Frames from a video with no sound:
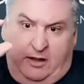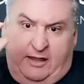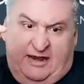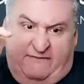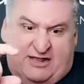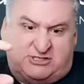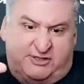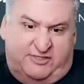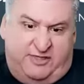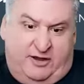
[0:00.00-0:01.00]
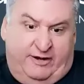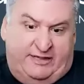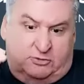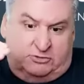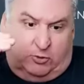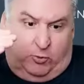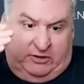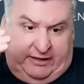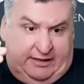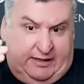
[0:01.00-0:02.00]
innovation theory to
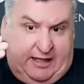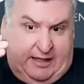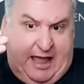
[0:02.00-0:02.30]
really,